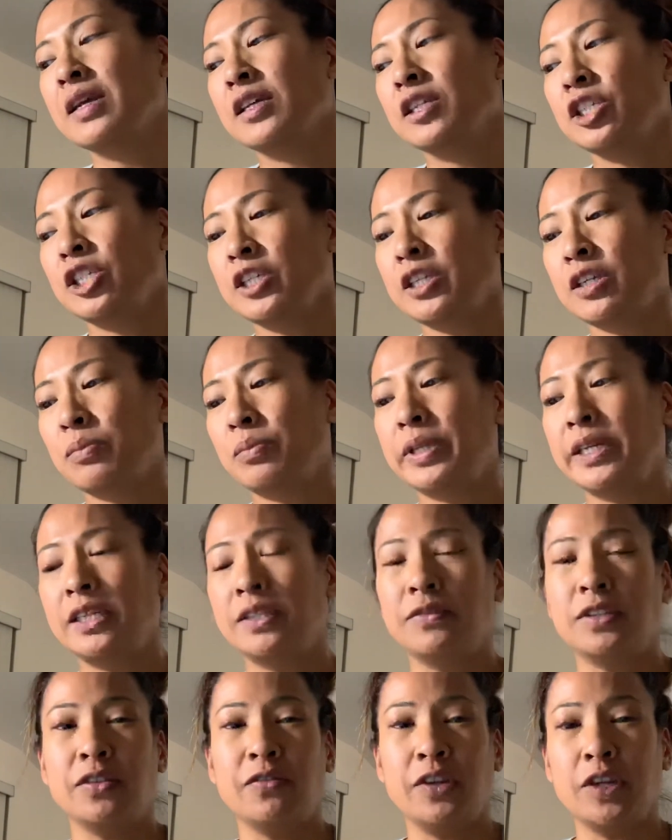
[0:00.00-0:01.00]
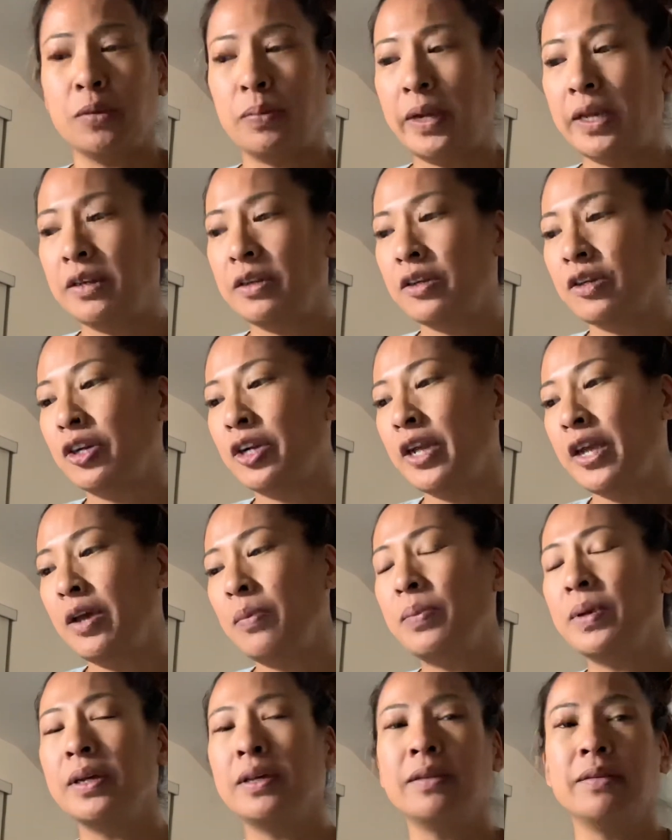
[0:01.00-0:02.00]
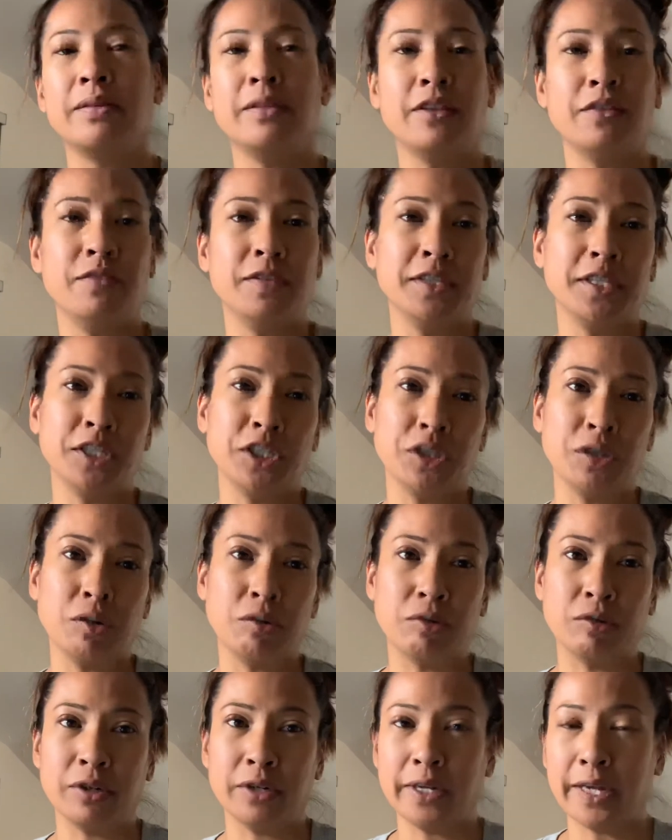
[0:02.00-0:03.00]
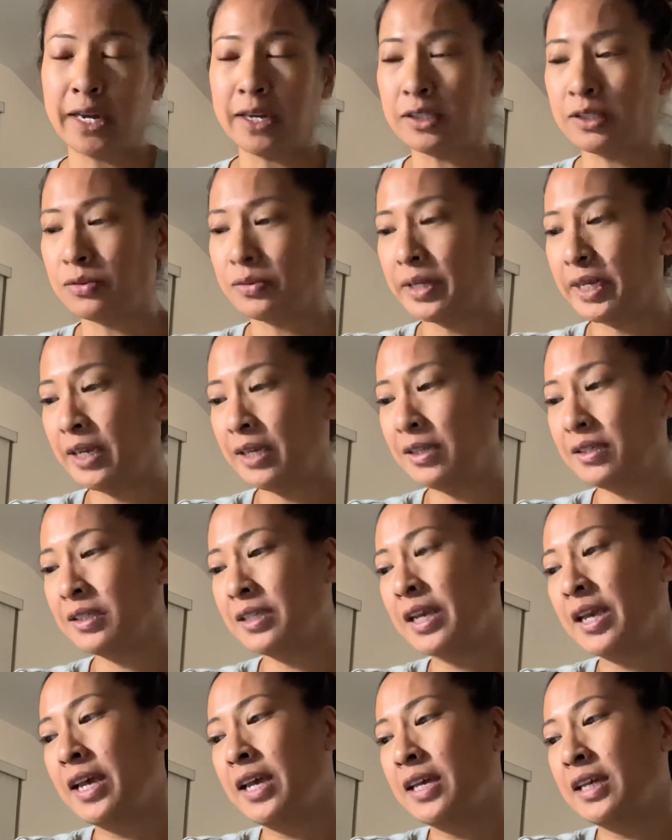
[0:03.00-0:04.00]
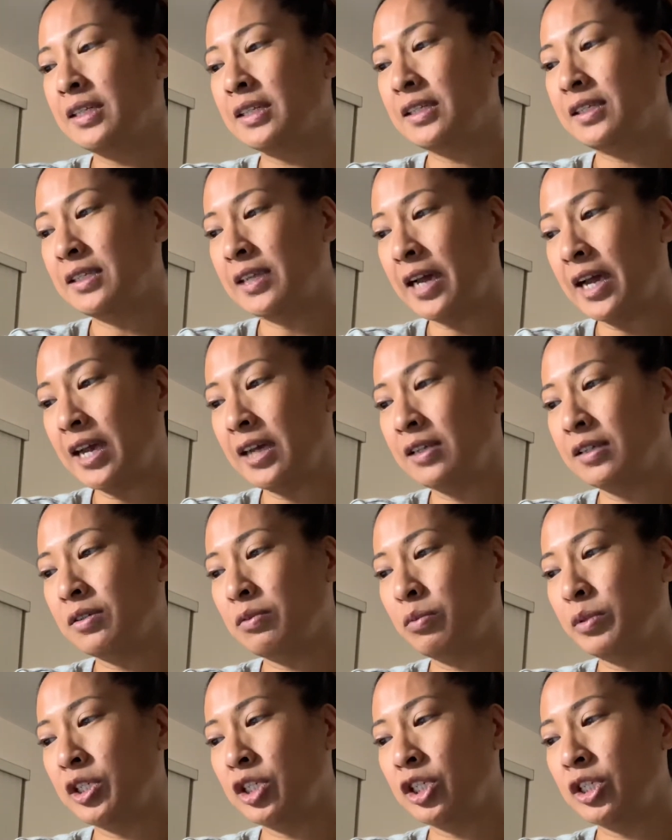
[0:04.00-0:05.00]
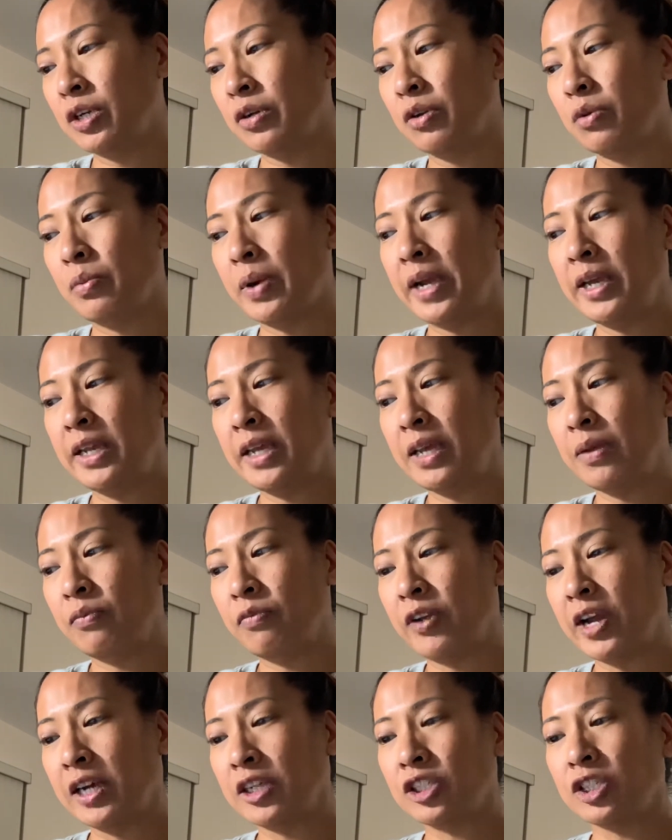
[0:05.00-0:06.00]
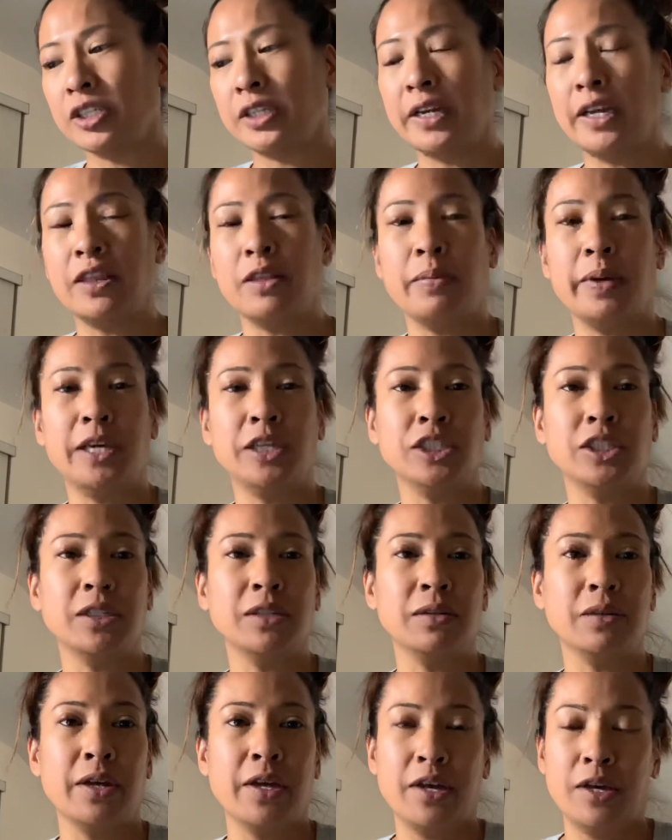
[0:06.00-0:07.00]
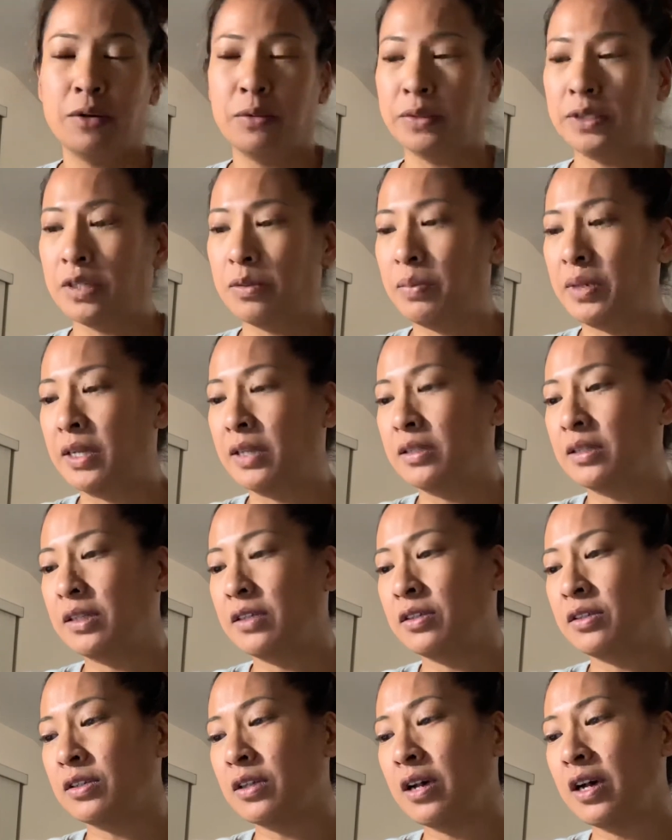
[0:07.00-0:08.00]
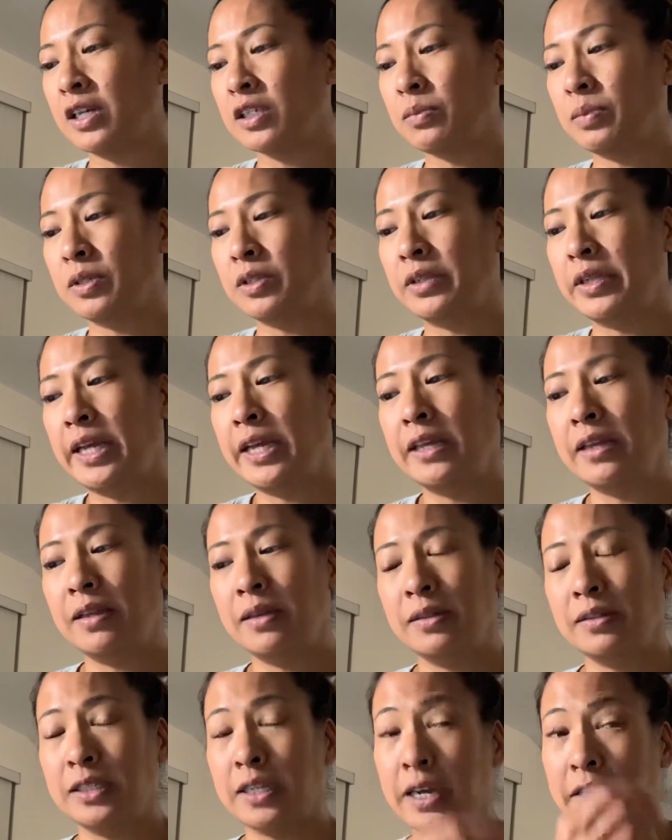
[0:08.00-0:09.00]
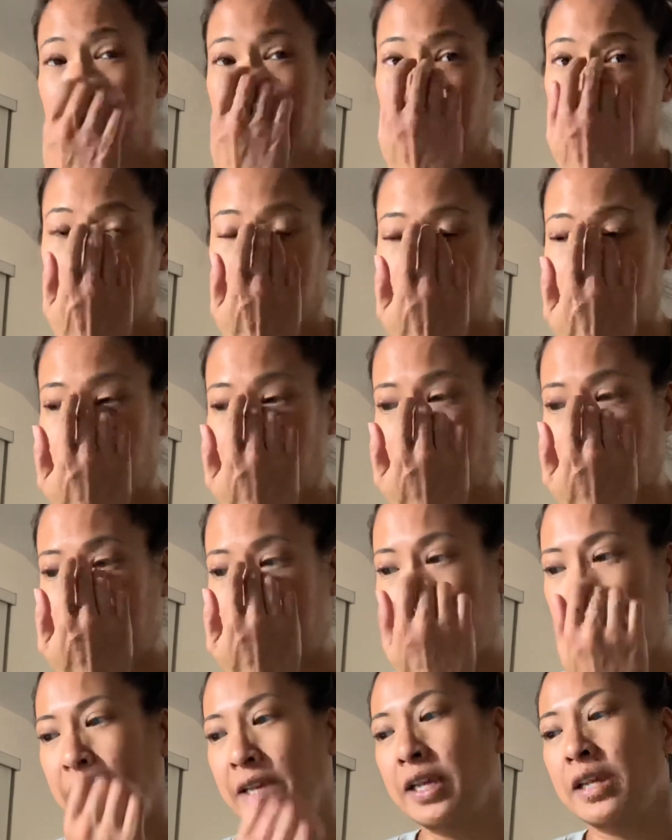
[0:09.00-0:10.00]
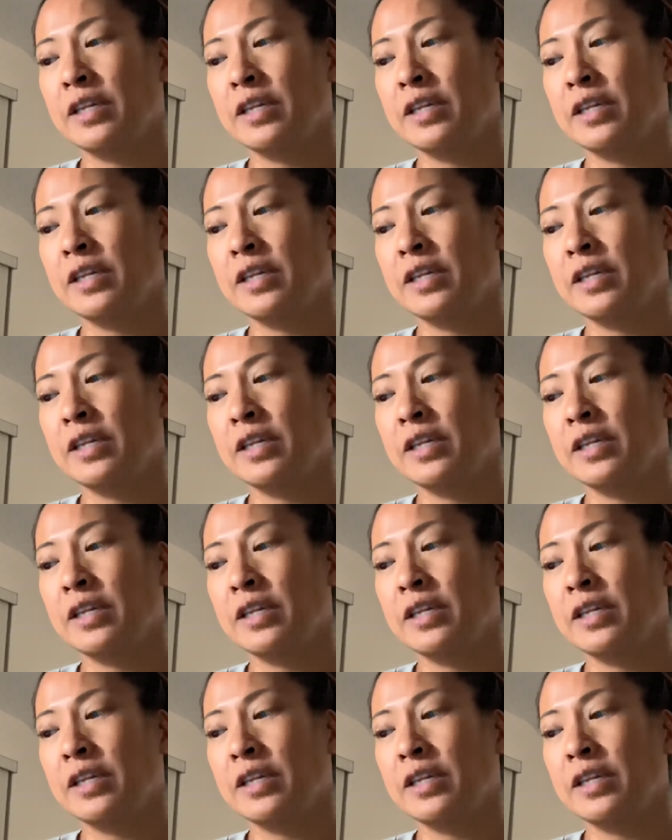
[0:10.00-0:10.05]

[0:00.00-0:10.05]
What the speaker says: She complained of severe pain in her hip. The physician ordered x-rays, stat, which showed a right hip fracture, and the patient was admitted to this hospital to undergo surgery.